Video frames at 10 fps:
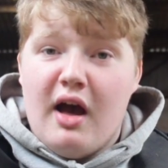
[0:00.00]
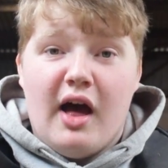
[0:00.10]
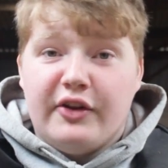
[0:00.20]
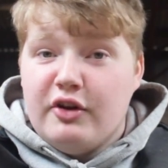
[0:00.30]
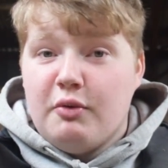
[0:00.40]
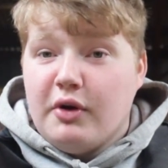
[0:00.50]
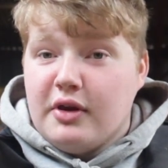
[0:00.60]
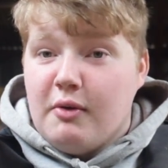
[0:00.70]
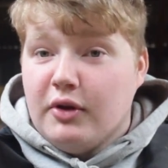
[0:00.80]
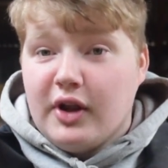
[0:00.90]
I do what
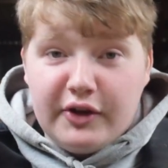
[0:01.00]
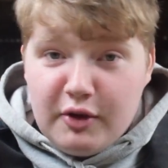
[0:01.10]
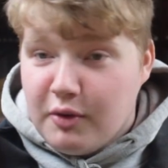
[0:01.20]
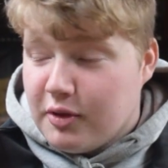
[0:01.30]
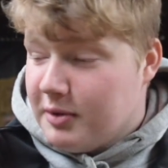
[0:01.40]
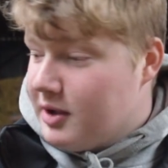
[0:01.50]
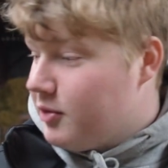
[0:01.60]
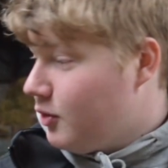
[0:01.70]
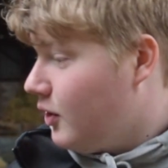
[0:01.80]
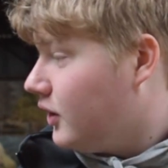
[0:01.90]
you want, I do what the
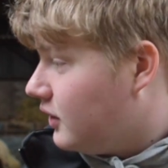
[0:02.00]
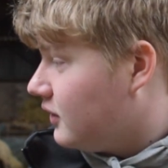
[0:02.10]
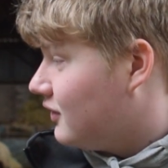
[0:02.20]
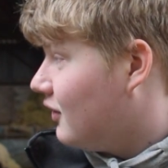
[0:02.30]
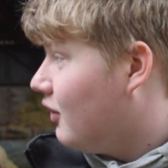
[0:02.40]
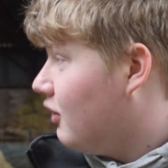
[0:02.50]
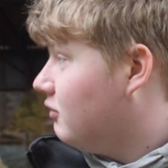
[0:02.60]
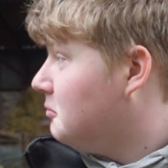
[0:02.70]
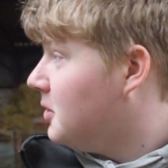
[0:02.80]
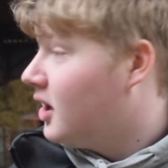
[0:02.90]
people want. So
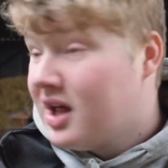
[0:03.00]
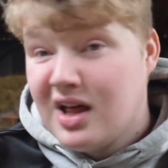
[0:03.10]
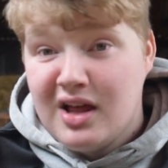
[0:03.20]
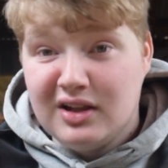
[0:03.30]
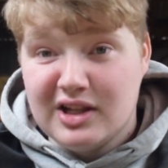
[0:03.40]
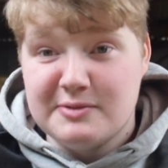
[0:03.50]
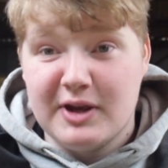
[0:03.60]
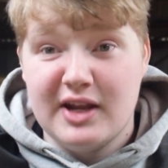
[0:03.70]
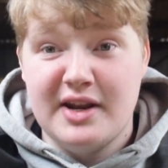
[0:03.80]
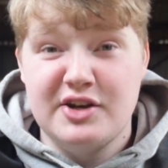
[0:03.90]
let's be
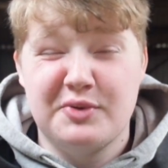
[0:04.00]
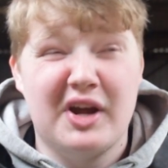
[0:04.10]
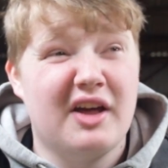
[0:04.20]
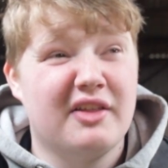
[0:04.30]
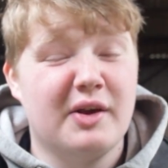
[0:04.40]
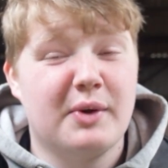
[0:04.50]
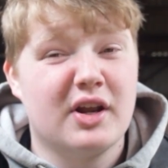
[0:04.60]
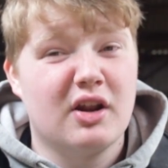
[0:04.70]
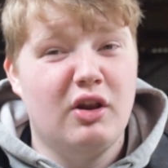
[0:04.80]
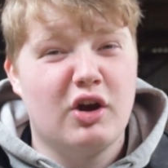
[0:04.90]
getting into it. I think we're
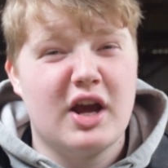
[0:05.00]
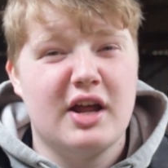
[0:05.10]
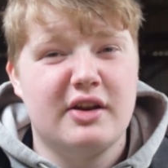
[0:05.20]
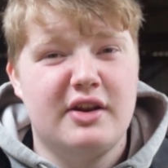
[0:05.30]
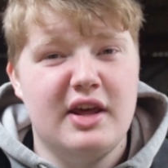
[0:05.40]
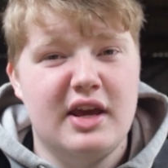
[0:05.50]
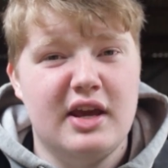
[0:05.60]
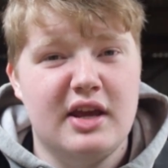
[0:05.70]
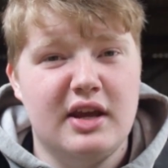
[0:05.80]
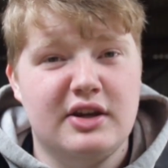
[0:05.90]
going to go look at
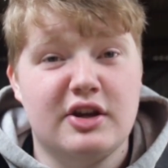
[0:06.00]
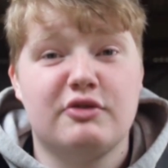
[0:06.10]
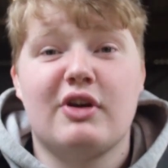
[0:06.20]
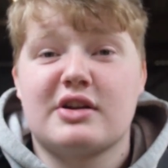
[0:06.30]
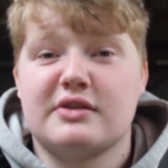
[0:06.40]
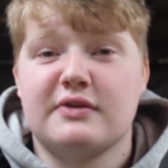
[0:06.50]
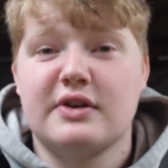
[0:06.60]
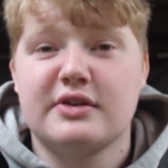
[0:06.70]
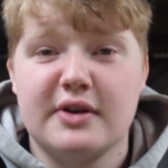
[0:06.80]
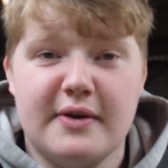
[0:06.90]
the two tractors
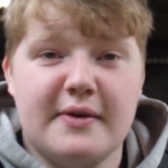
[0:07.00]
first.